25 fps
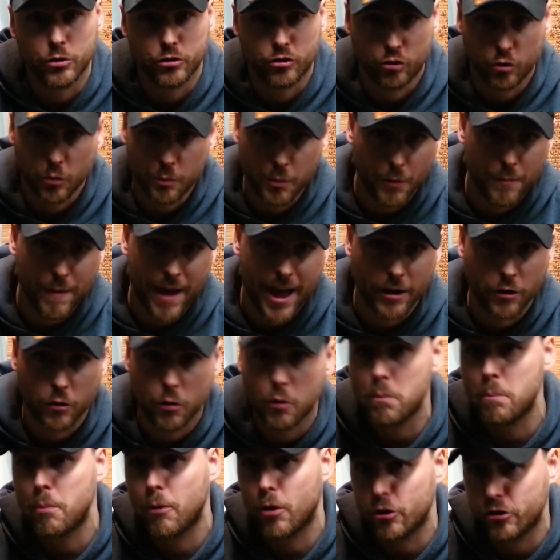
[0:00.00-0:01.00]
a Superman
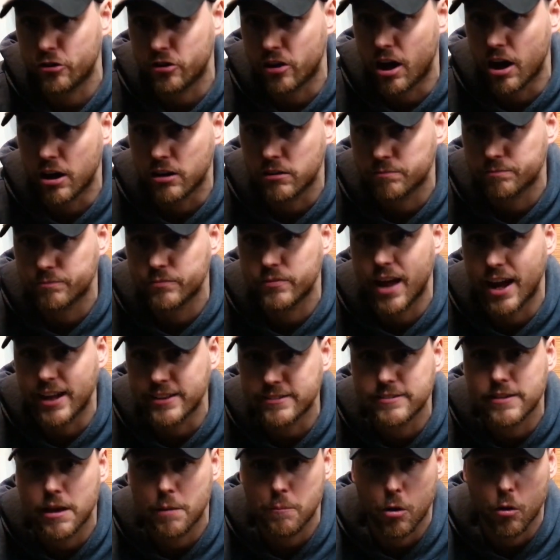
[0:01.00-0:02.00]
or bird dog.
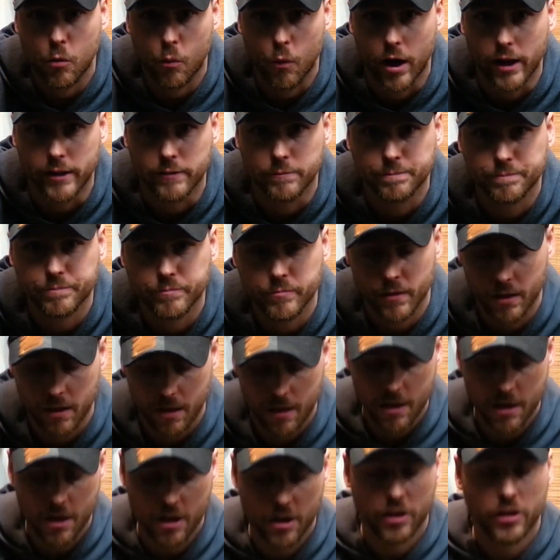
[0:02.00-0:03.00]
That's number 1.
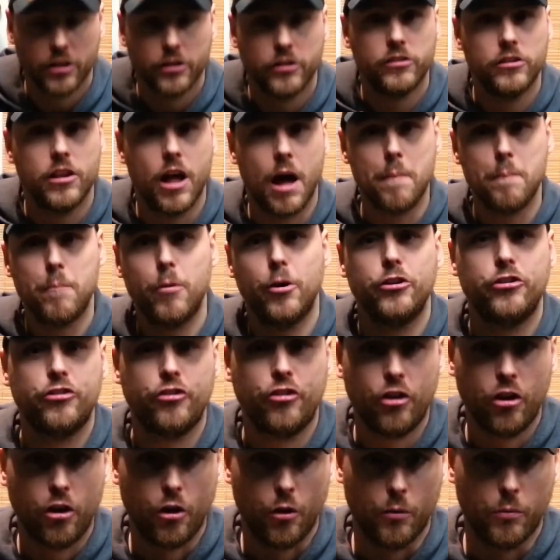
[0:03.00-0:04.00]
Number
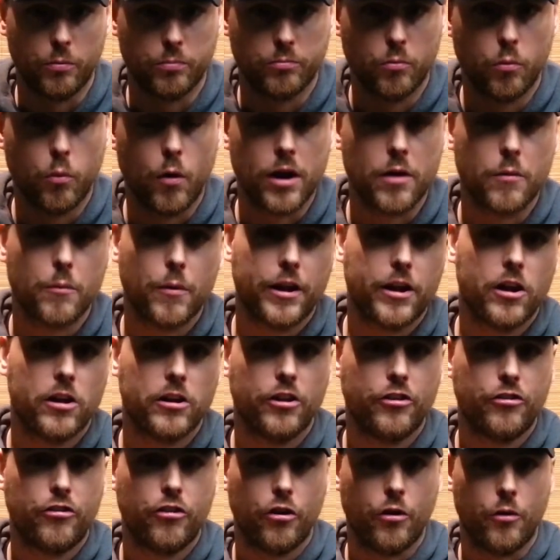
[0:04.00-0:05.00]
2, what are we going
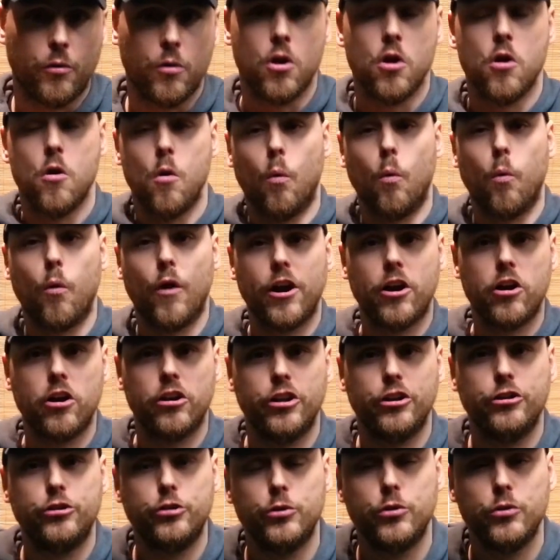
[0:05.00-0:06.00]
to do? We're going
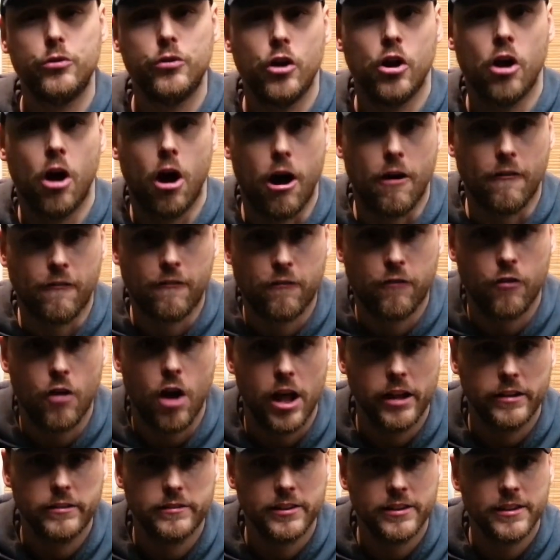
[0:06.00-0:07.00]
to do a
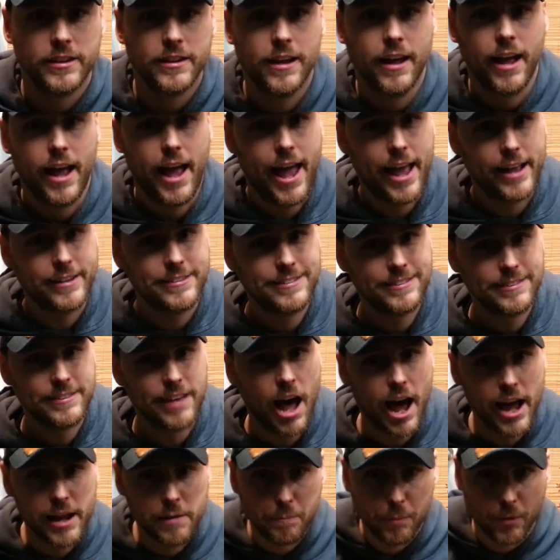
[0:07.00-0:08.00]
front and
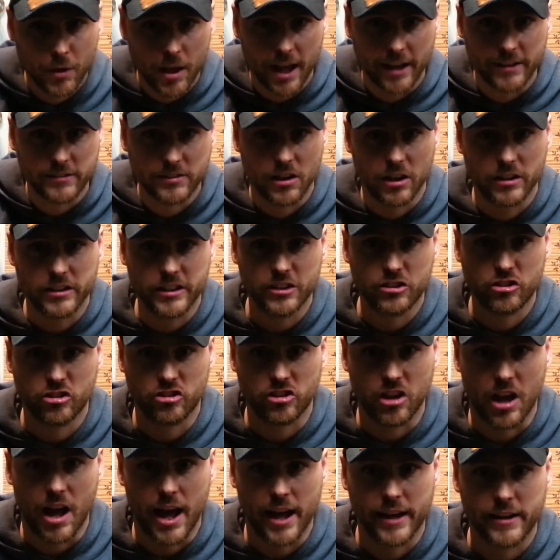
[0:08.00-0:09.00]
side planks on each
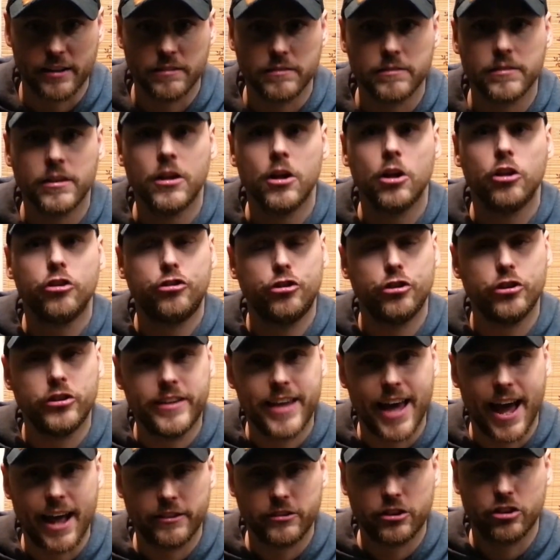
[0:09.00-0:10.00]
side to
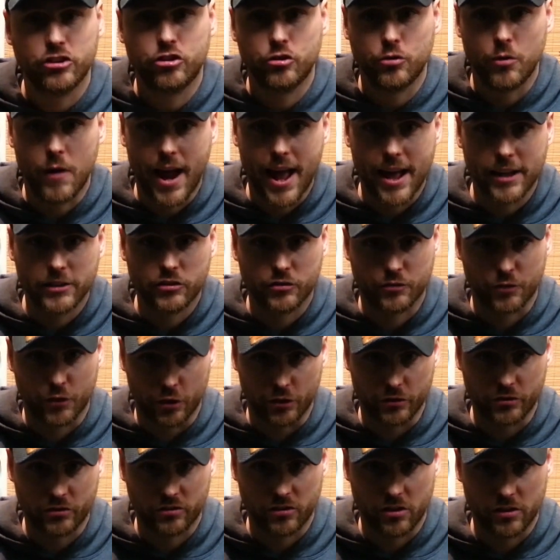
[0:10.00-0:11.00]
get the
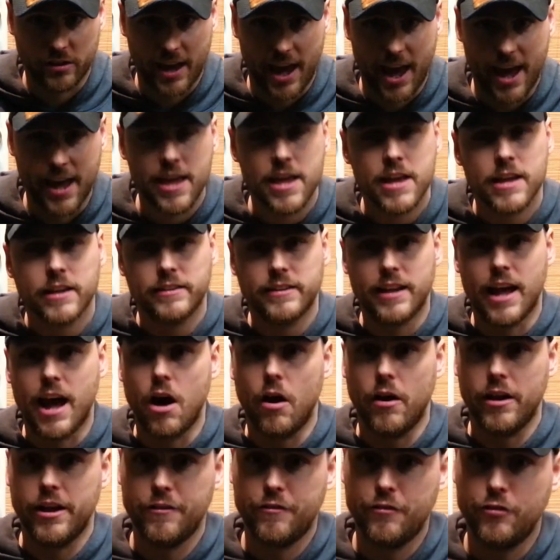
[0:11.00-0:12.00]
transverse, okay?
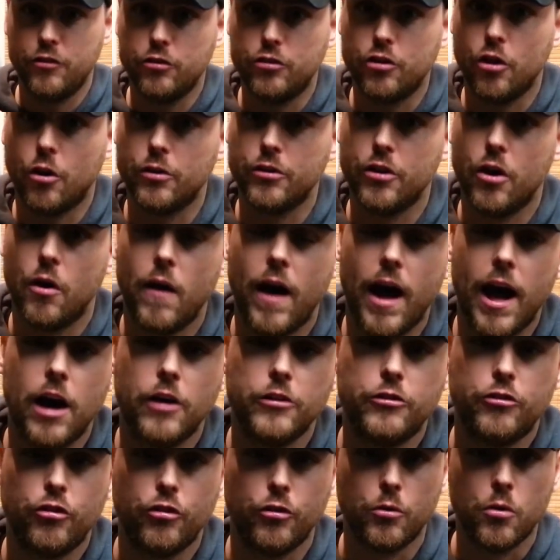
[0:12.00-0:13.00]
Now, if you don't know how
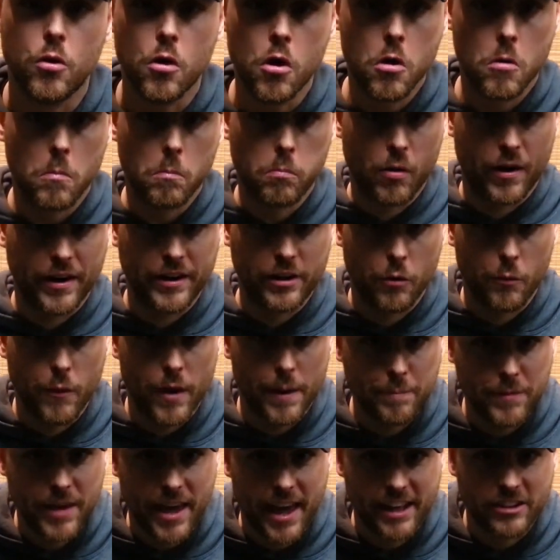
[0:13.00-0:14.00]
to bring the
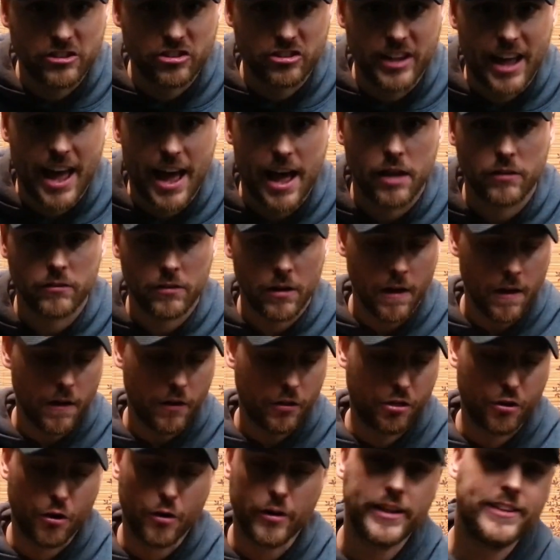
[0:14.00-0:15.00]
rib cage down,
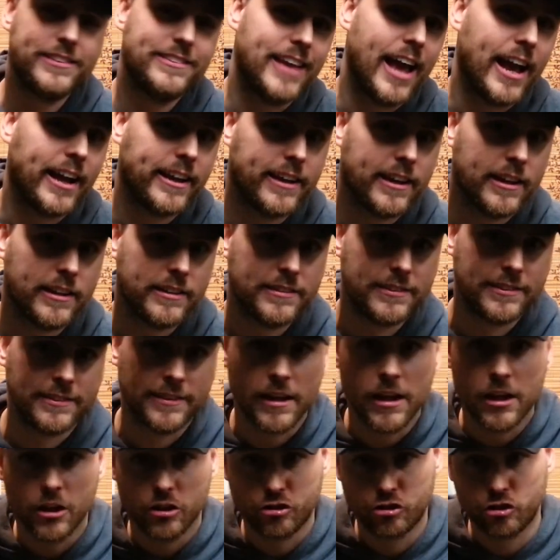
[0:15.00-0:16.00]
30 seconds,
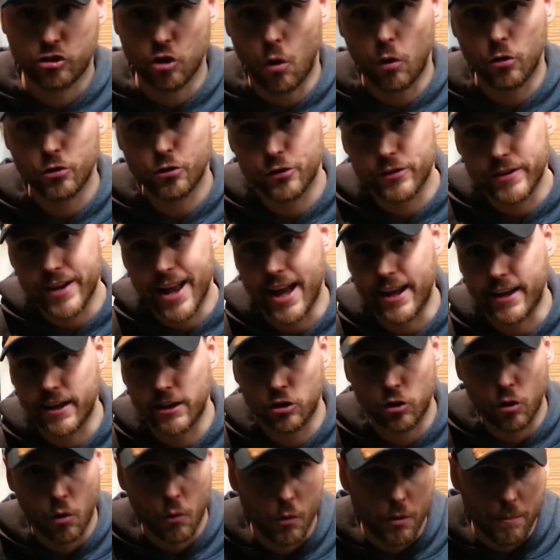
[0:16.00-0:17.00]
shoulder, neck,
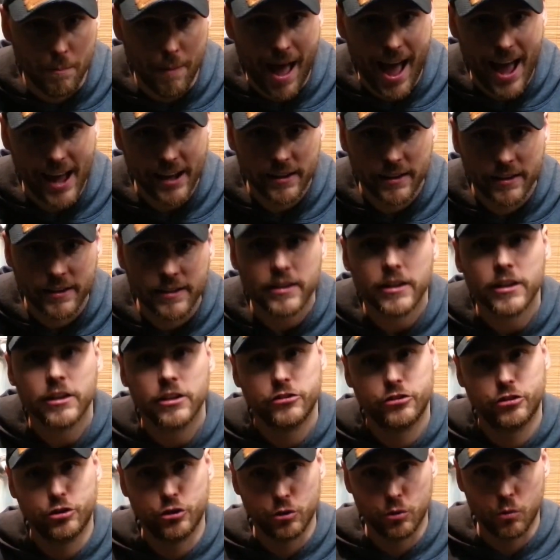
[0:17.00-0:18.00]
and lower back
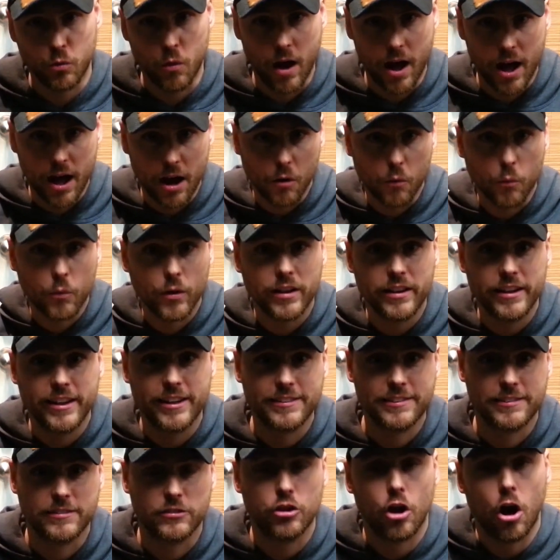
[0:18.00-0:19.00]
to
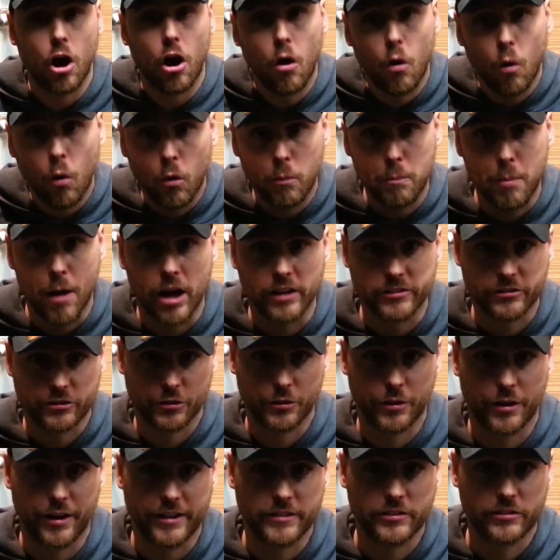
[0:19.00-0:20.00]
release the whole
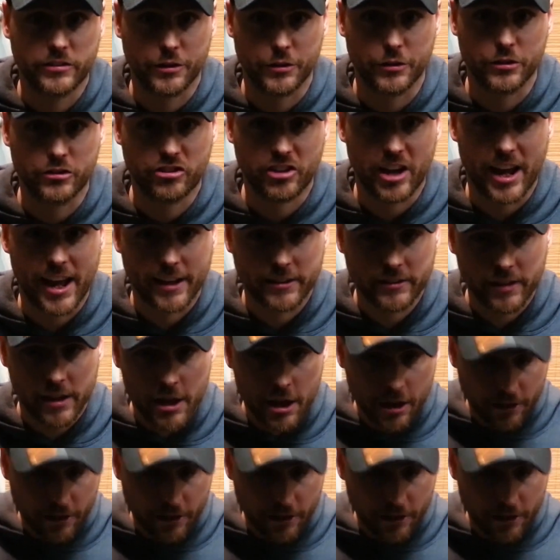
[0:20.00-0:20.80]
posterior exterior chain,